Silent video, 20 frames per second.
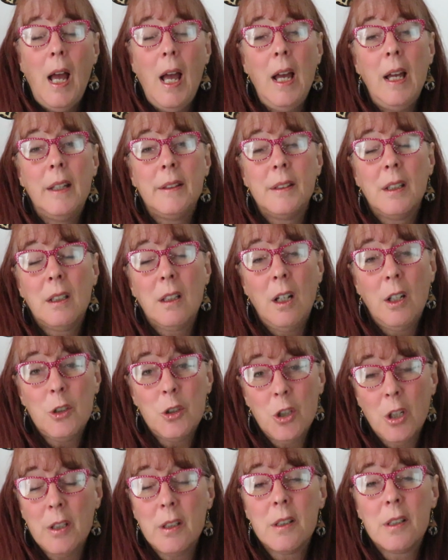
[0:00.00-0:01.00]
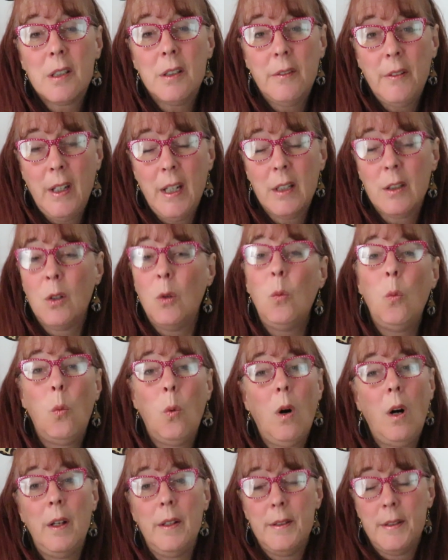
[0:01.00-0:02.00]
And the lunch on the savannah
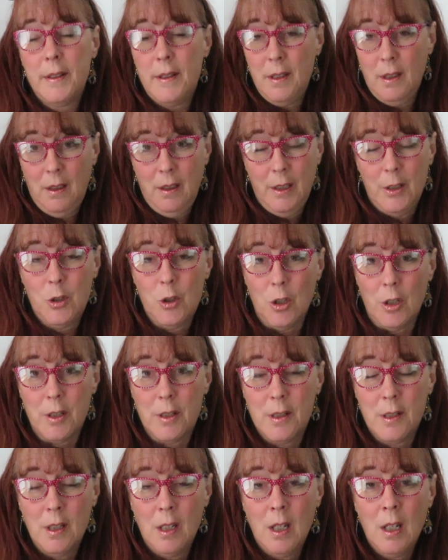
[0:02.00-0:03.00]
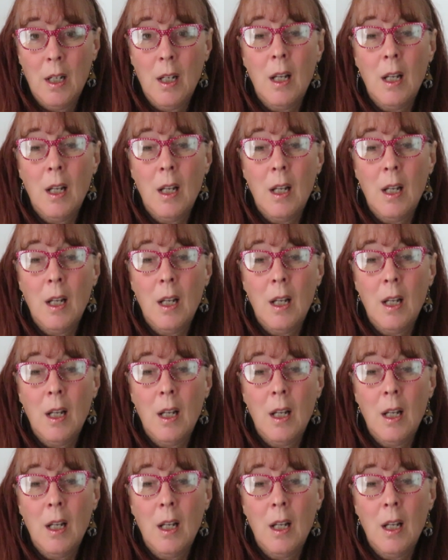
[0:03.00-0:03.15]
was delicious.